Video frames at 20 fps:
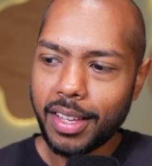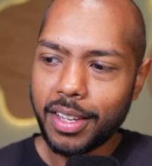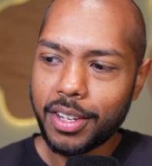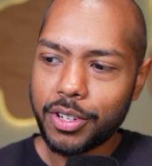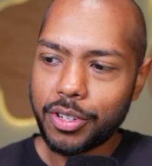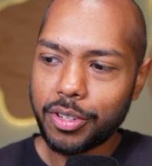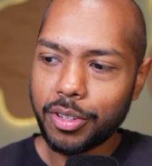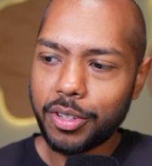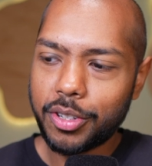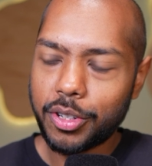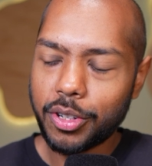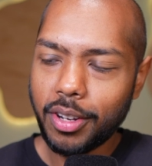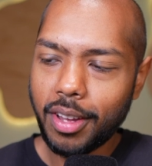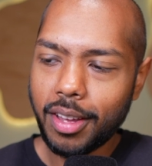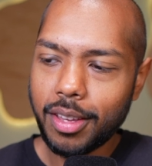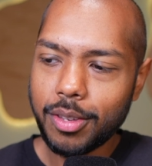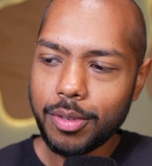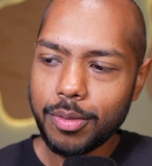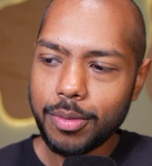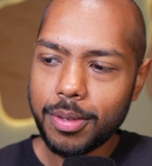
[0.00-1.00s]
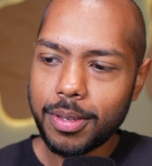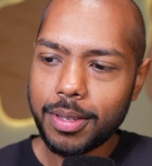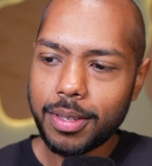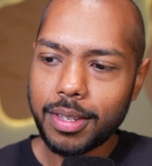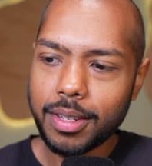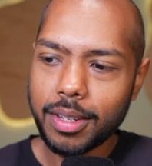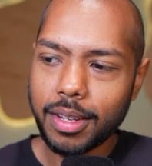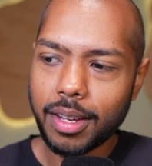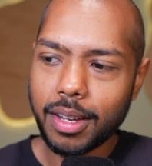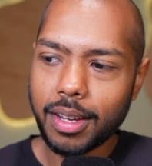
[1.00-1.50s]
Should I
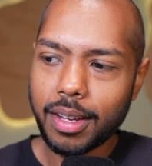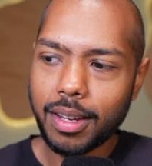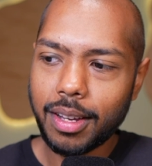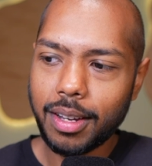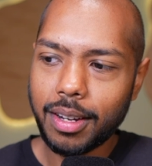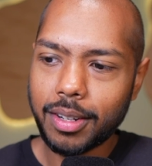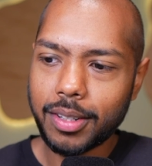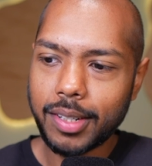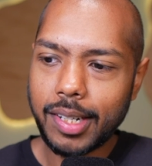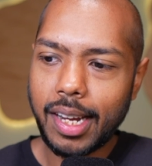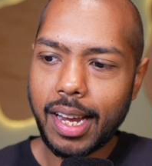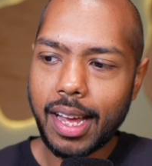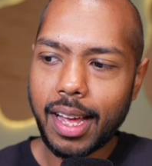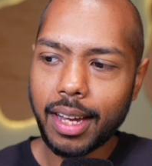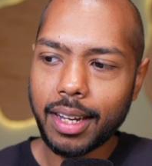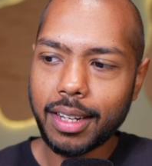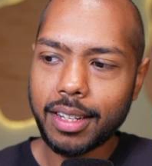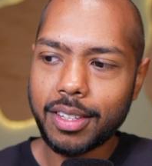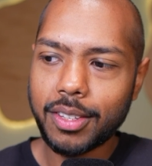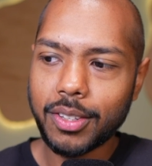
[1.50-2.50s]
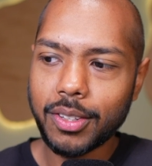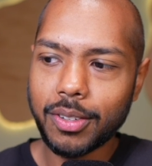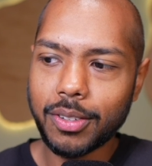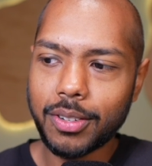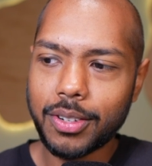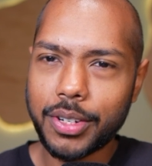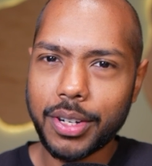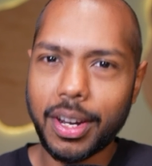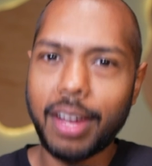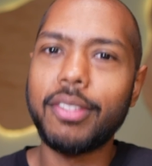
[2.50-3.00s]
use React
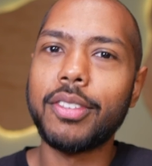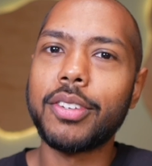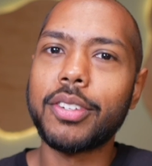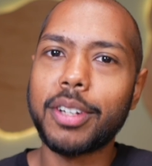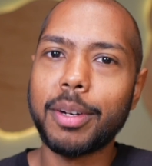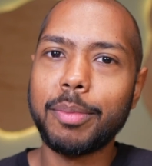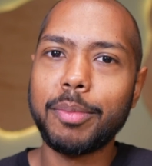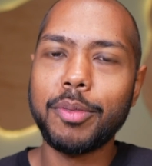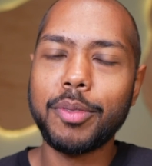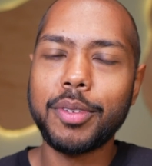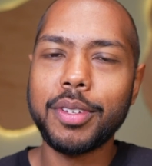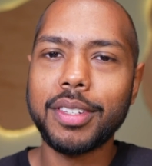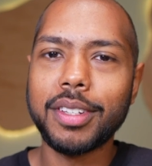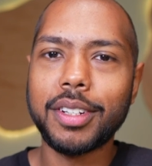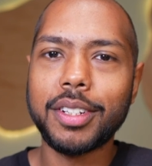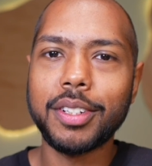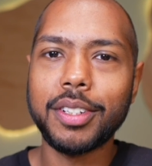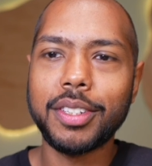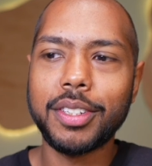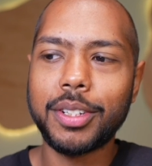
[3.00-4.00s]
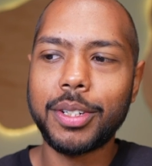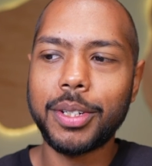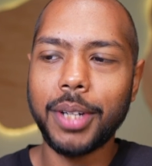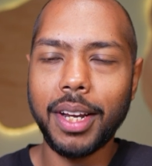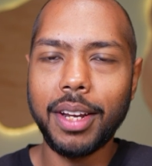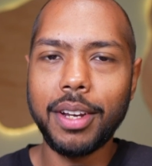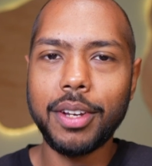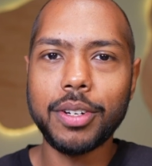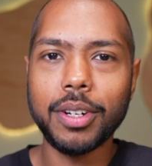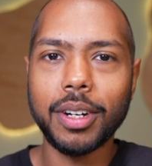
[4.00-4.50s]
or JavaScript, which is such a
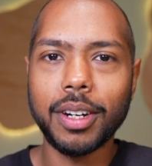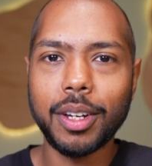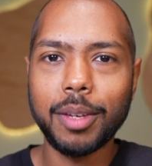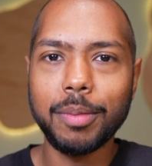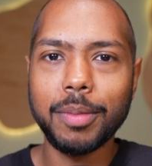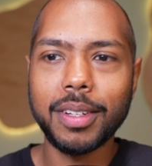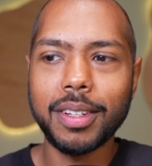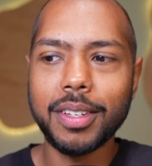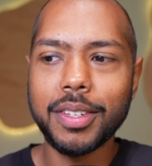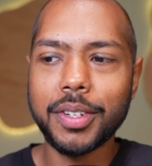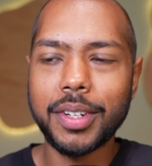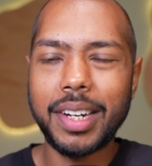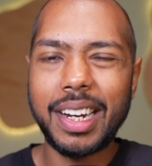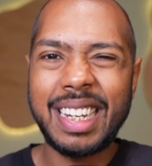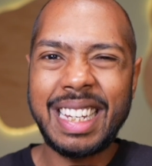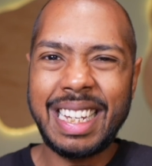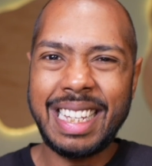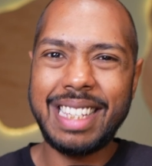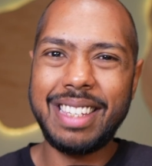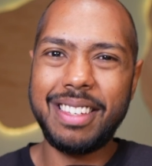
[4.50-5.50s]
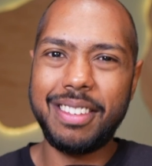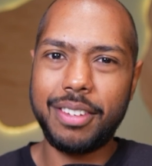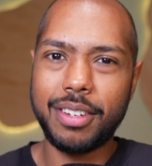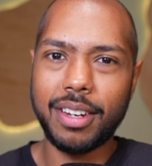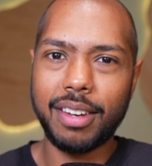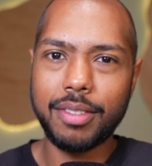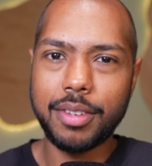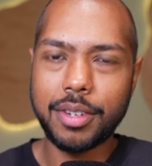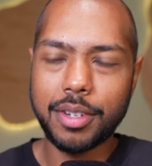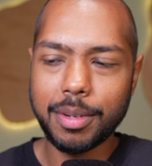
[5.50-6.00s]
strange argument because React is
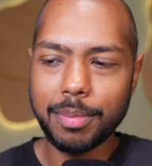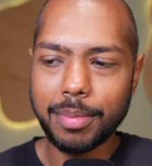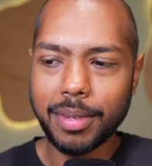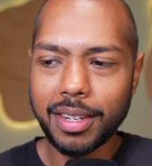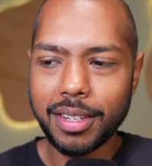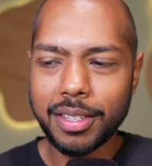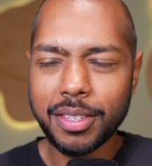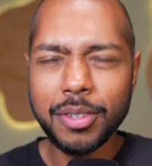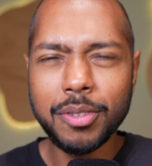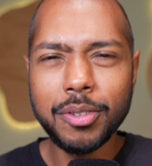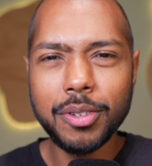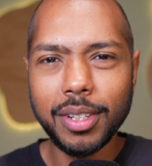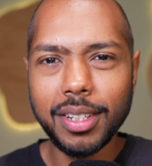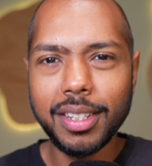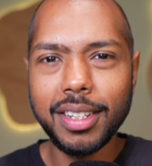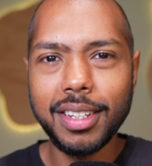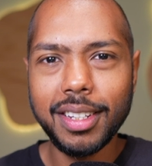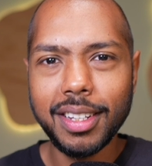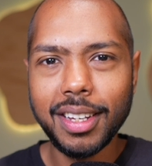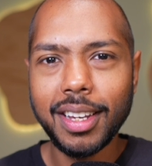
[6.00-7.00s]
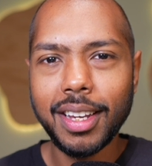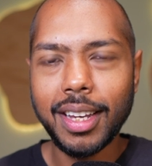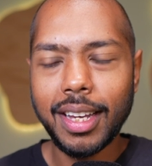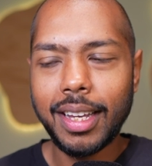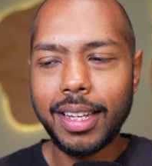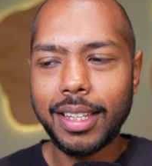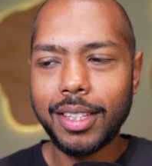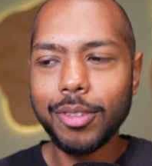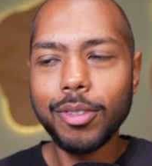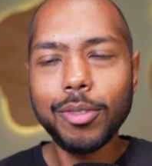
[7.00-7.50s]
JavaScript, and it's usually
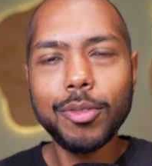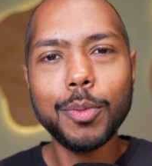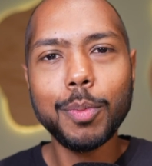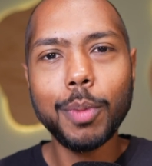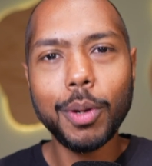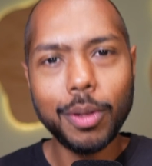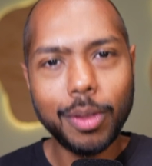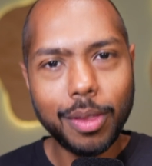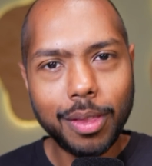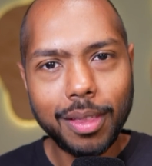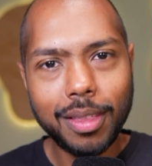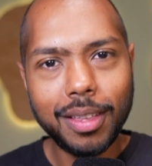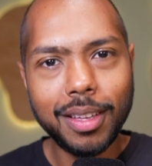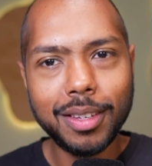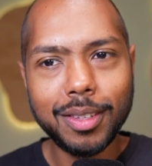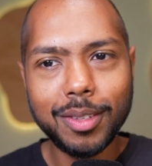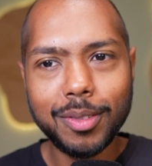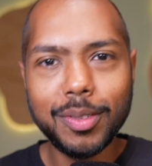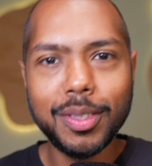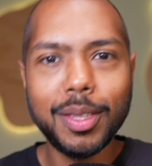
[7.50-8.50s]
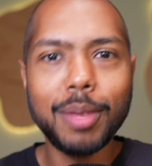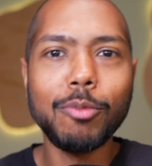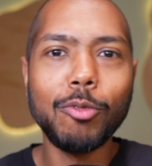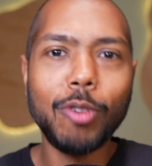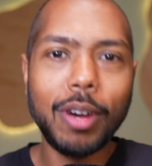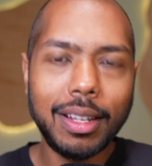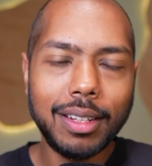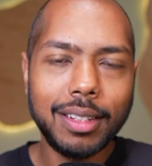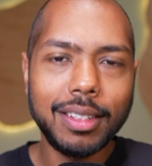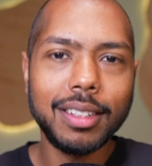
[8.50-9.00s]
you use both and you use them
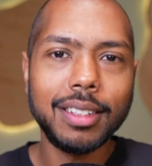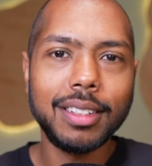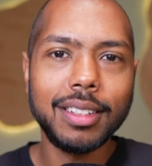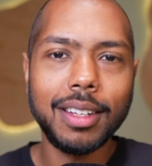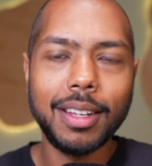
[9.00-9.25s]
well.